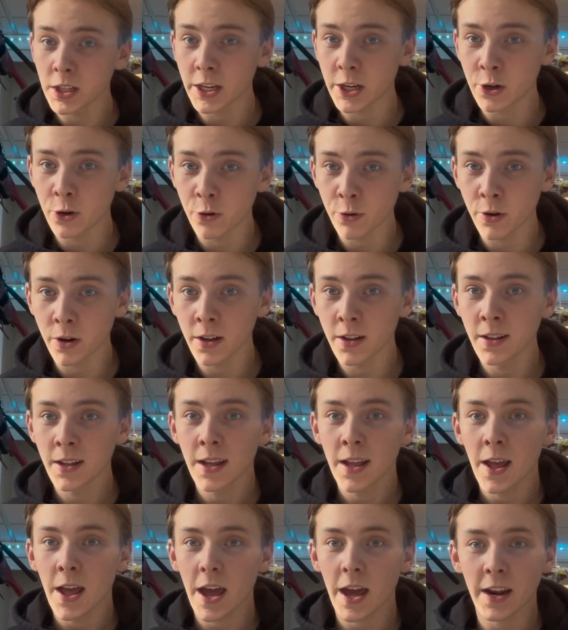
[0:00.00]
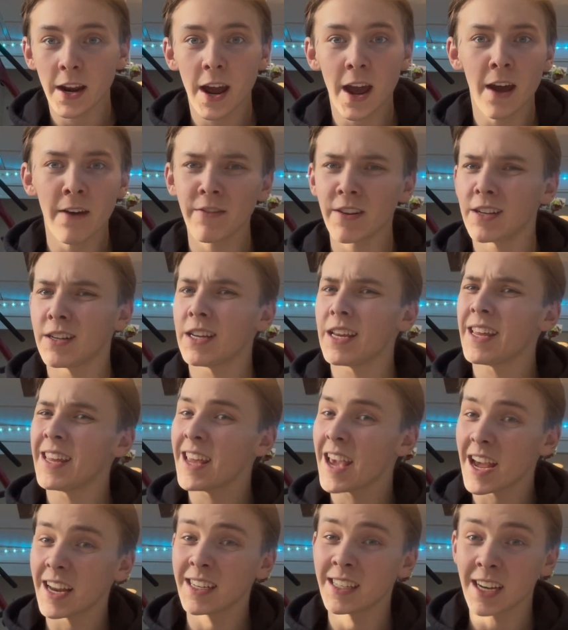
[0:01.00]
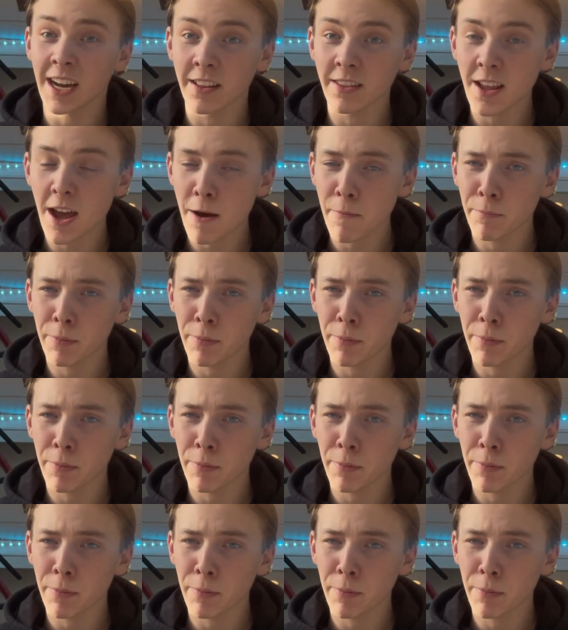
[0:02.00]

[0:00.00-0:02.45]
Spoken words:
cool. And I haven't yet done that,